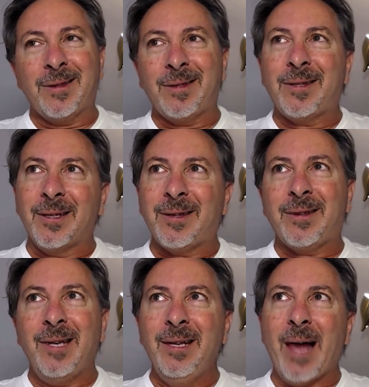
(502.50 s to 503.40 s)
the
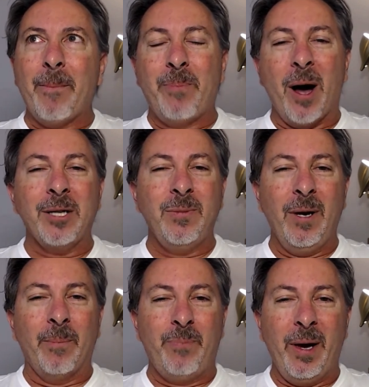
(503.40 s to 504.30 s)
thing that bugs me
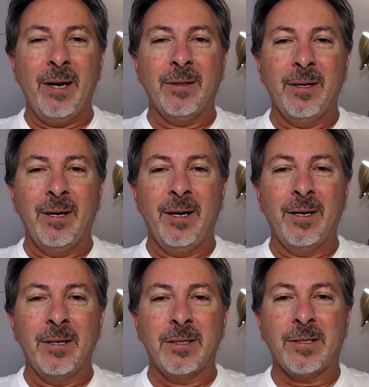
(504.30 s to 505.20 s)
a bit
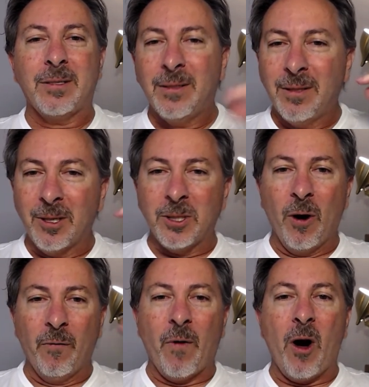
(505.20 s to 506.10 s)
is there's
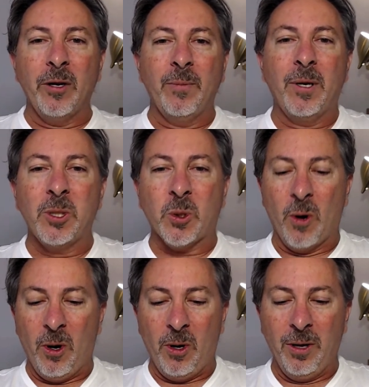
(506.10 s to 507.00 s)
no volume
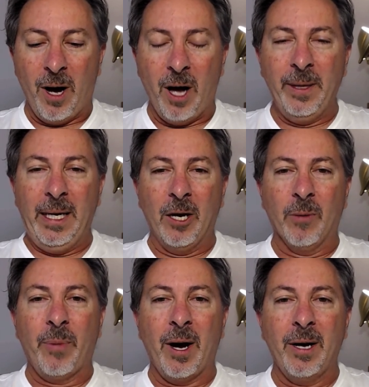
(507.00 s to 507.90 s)
control on the
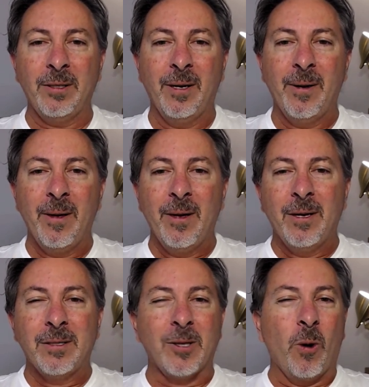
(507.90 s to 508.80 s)
earbud.
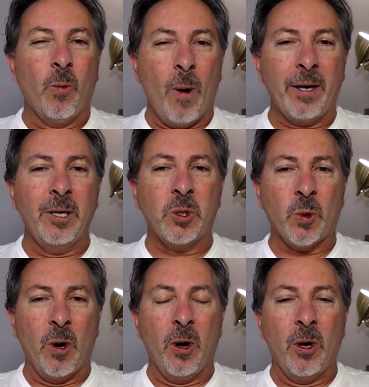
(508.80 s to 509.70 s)
So what
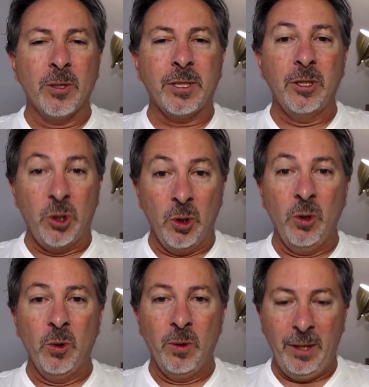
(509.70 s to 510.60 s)
controls
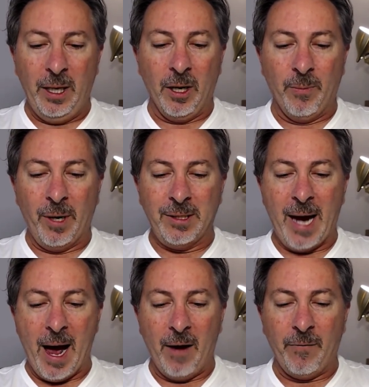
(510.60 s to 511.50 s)
do the earbuds
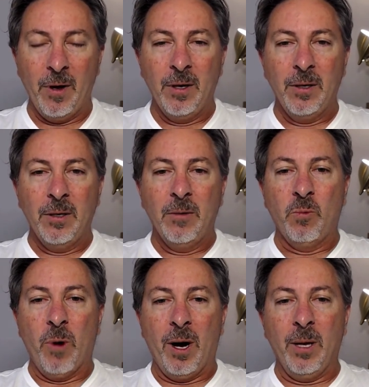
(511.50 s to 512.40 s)
have?
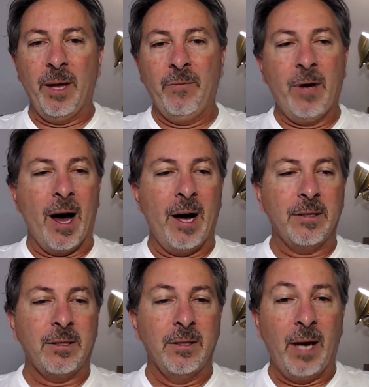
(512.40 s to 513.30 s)
Well, they've
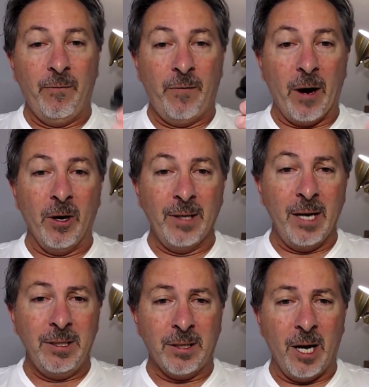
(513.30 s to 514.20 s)
got a very
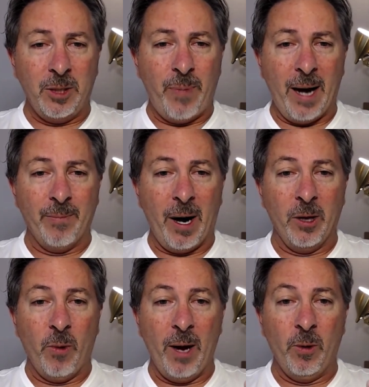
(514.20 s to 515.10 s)
nice touchpad, by
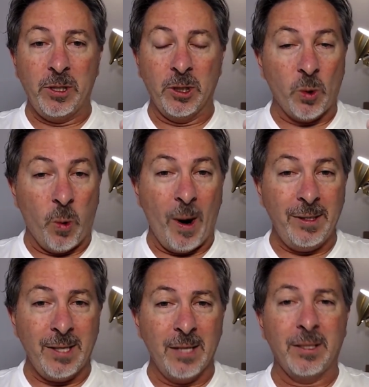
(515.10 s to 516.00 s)
the way, which is quite
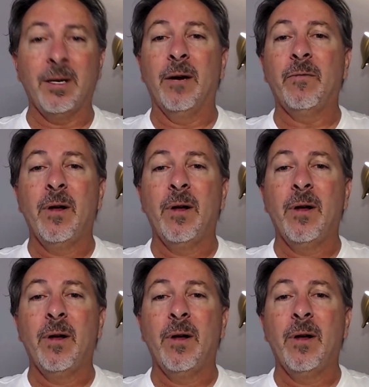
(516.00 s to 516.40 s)
sensitive.